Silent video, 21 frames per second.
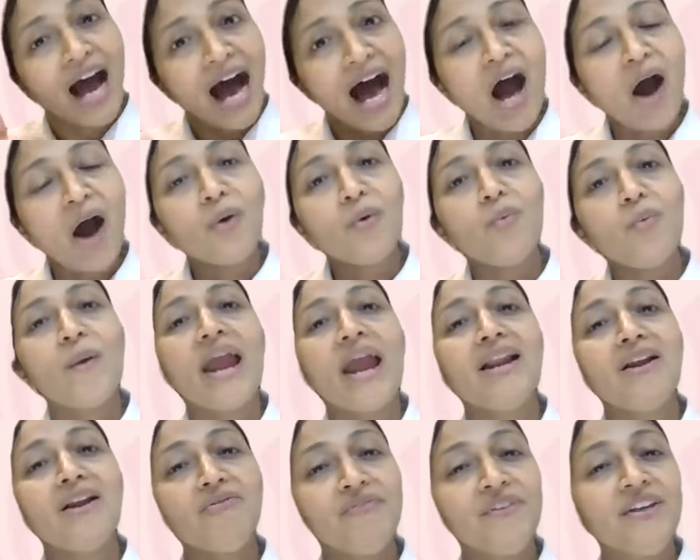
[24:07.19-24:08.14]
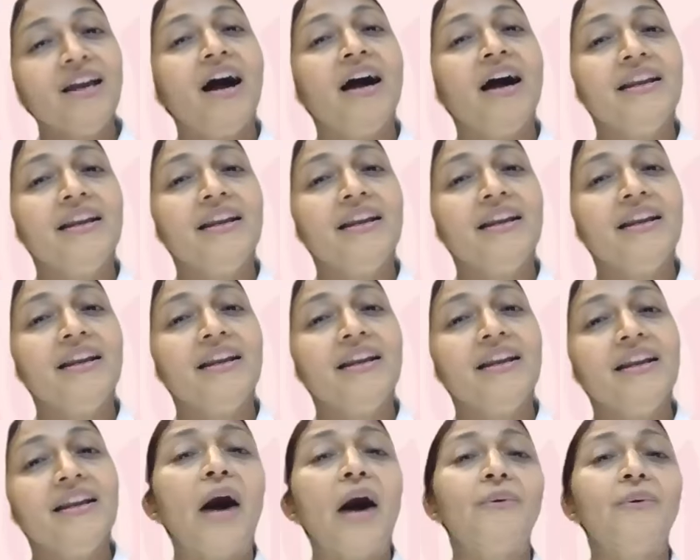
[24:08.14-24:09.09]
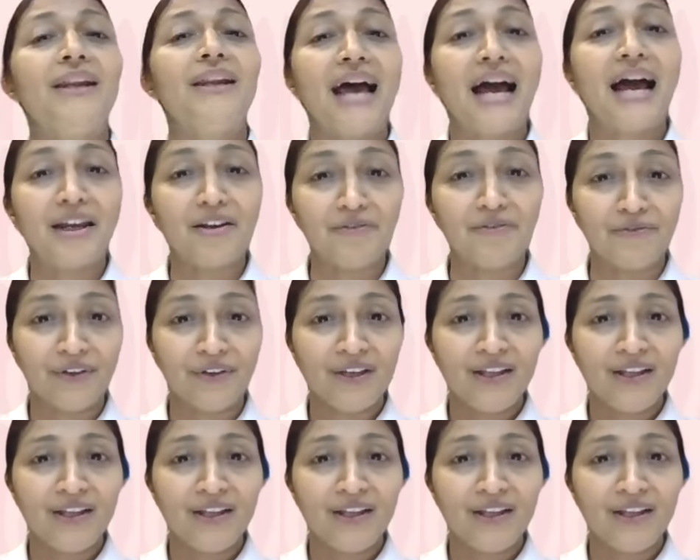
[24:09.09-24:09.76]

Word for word: how well we are living our life.